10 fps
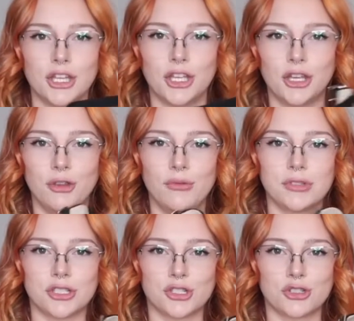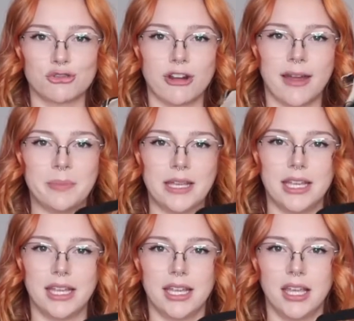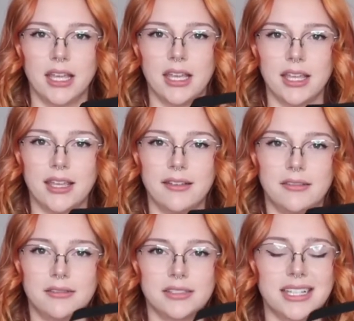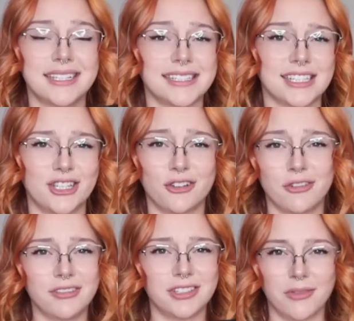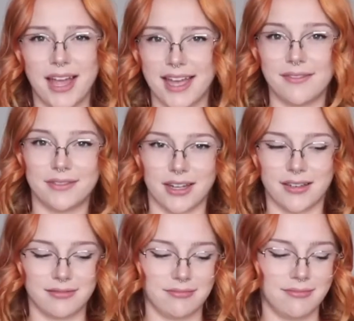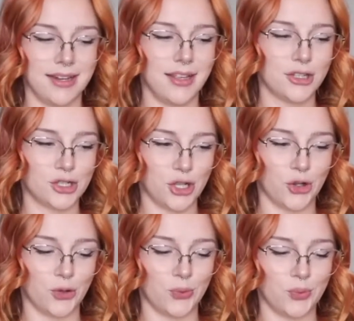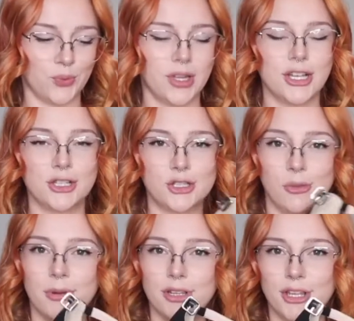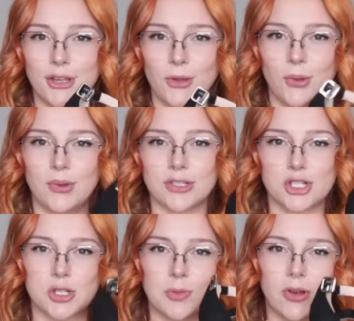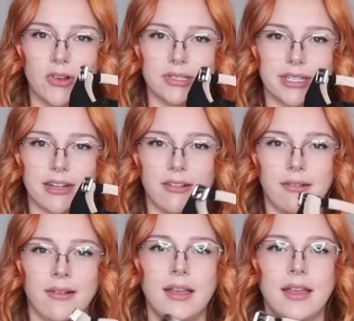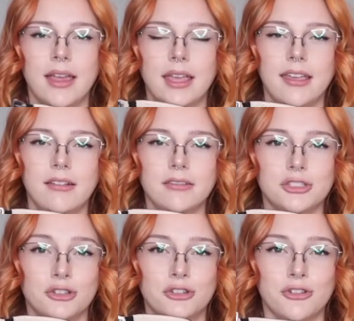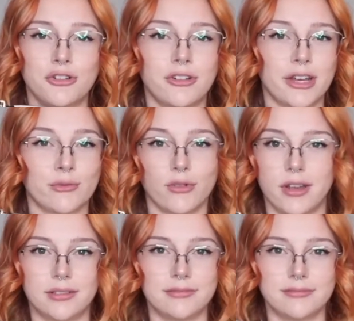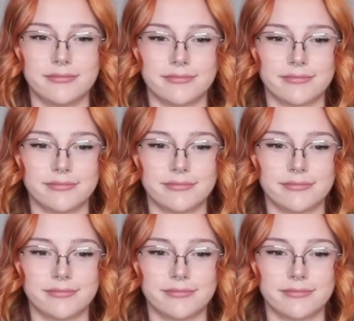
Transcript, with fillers: cute strappy heels because your girls don't have none, so super cute small little heel so your girl can run,